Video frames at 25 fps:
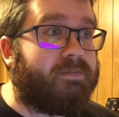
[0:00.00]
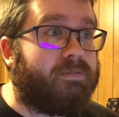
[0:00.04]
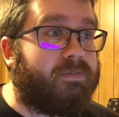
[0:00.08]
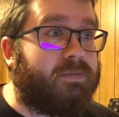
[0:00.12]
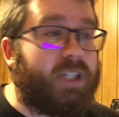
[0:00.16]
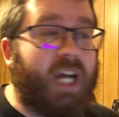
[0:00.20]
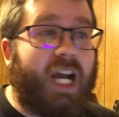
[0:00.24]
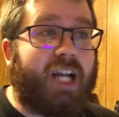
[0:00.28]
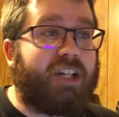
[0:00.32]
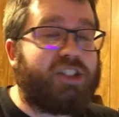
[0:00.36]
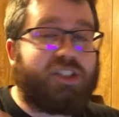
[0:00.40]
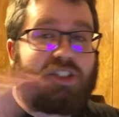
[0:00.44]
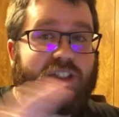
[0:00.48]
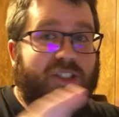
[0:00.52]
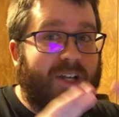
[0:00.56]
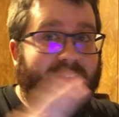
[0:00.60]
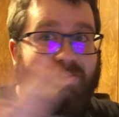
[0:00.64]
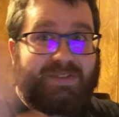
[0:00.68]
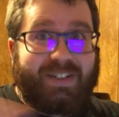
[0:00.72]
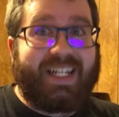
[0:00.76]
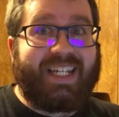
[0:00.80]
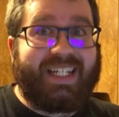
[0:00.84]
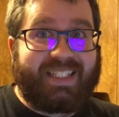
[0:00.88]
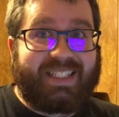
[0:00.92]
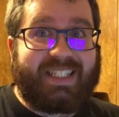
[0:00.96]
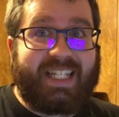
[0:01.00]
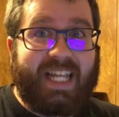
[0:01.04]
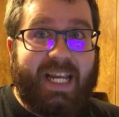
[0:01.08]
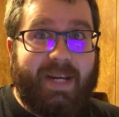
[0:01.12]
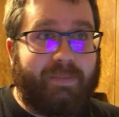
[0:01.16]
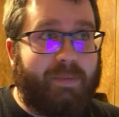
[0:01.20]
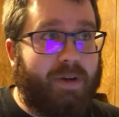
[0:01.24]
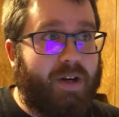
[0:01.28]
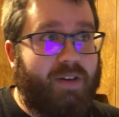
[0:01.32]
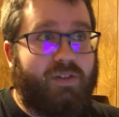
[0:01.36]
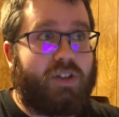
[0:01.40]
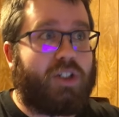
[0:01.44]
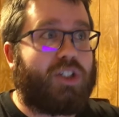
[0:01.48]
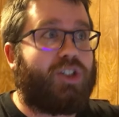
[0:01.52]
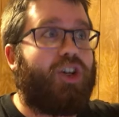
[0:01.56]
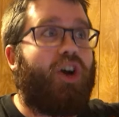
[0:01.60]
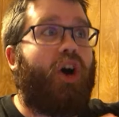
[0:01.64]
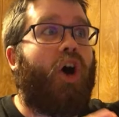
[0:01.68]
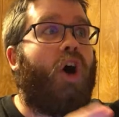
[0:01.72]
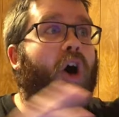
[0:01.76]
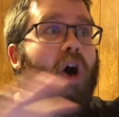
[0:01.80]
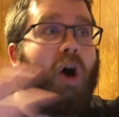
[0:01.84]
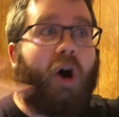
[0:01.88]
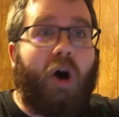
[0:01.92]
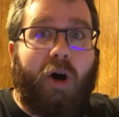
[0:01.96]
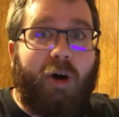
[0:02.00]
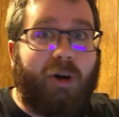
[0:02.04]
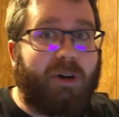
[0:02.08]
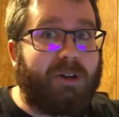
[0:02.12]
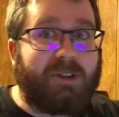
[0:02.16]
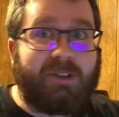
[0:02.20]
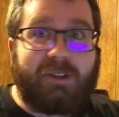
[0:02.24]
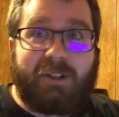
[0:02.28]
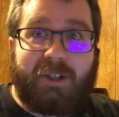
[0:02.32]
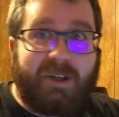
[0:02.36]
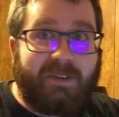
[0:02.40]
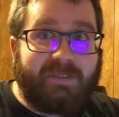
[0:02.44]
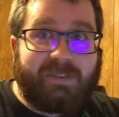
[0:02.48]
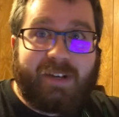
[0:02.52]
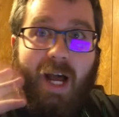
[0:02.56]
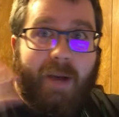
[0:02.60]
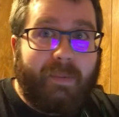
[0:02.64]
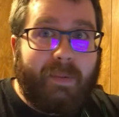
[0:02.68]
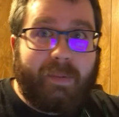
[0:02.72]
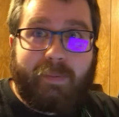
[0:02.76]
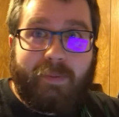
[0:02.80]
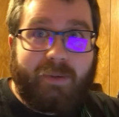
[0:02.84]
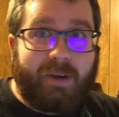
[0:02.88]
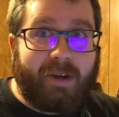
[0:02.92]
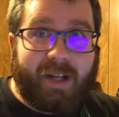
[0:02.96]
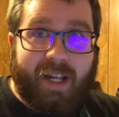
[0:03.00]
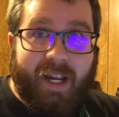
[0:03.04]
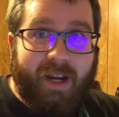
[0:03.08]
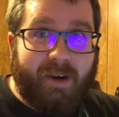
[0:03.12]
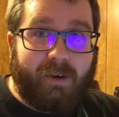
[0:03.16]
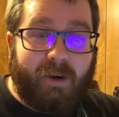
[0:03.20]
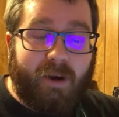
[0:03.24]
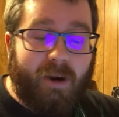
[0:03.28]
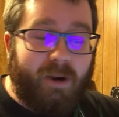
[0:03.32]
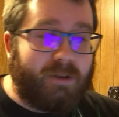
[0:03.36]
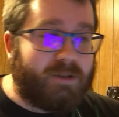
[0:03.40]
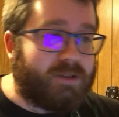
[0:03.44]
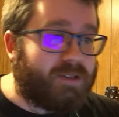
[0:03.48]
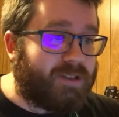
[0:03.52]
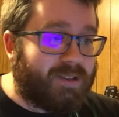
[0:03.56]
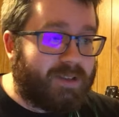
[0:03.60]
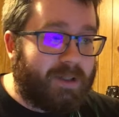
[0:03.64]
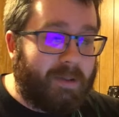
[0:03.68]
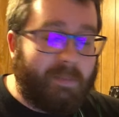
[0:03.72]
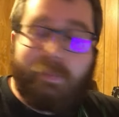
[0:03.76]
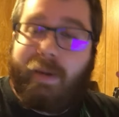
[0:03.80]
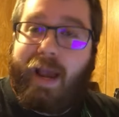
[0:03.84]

Not just of DC, but of just all of comic book heroes,